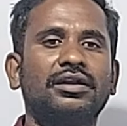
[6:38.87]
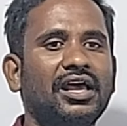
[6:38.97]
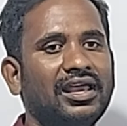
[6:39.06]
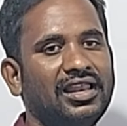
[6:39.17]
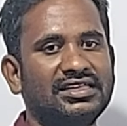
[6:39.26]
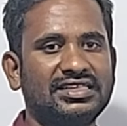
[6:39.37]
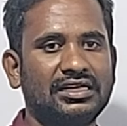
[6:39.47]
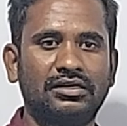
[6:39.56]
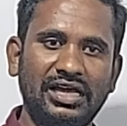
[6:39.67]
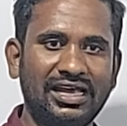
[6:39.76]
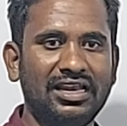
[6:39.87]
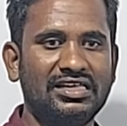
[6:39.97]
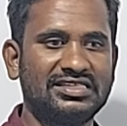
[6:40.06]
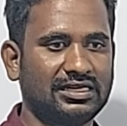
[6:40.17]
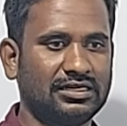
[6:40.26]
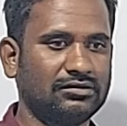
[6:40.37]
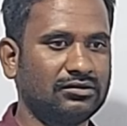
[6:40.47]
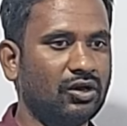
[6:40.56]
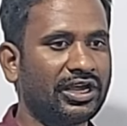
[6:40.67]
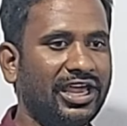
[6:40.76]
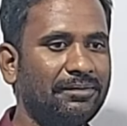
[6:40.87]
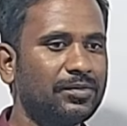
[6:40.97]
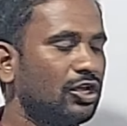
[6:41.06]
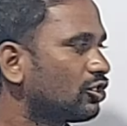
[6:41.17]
dialyzer. Okay,